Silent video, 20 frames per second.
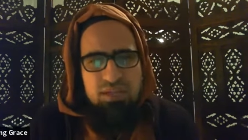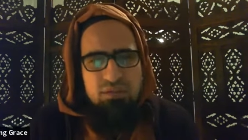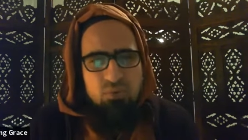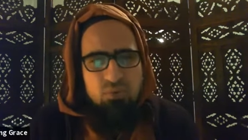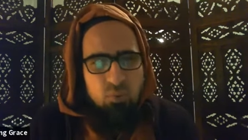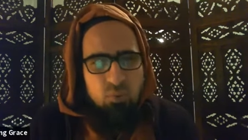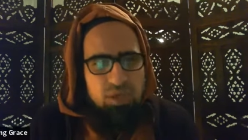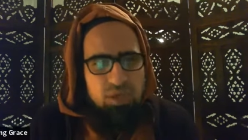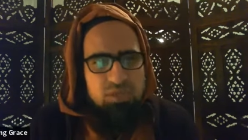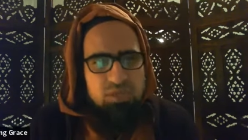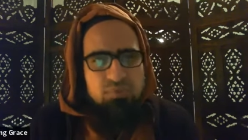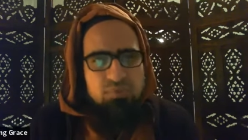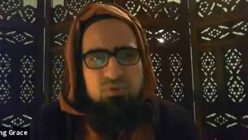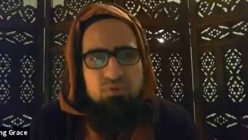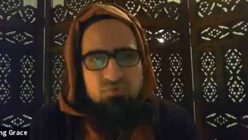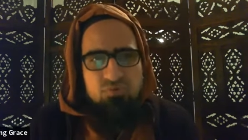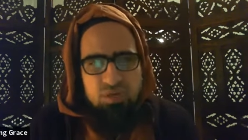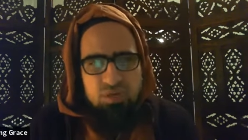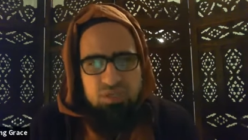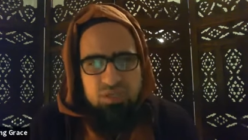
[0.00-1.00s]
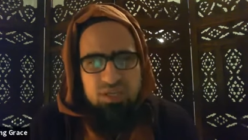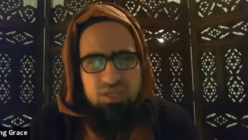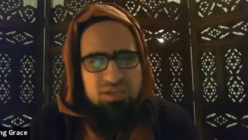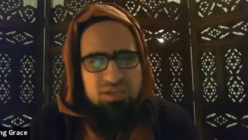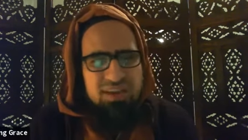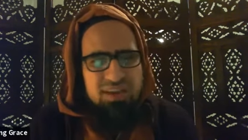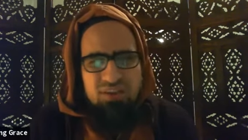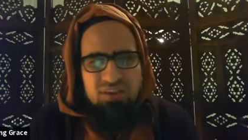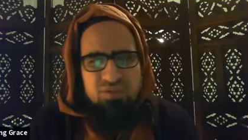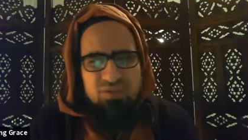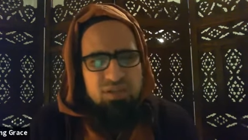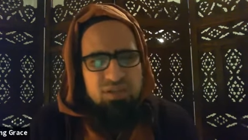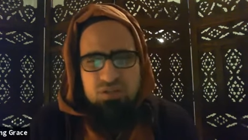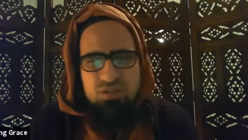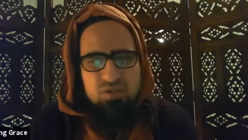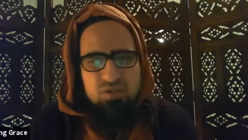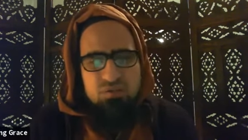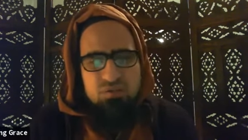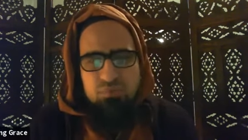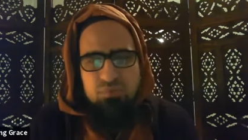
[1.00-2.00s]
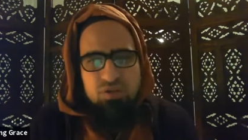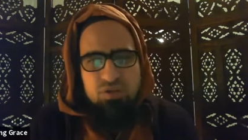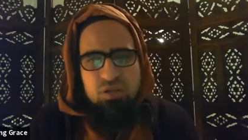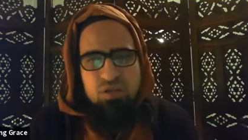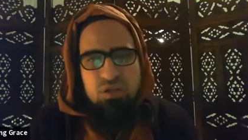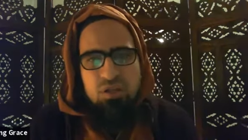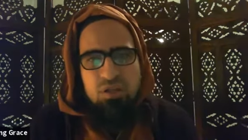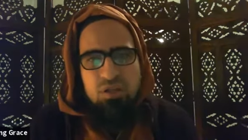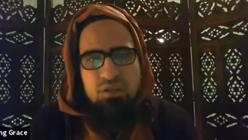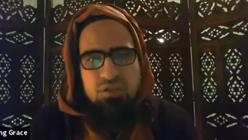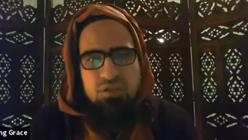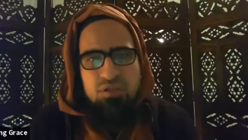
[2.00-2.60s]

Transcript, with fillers: And the way it's been written and everything is just mashallah.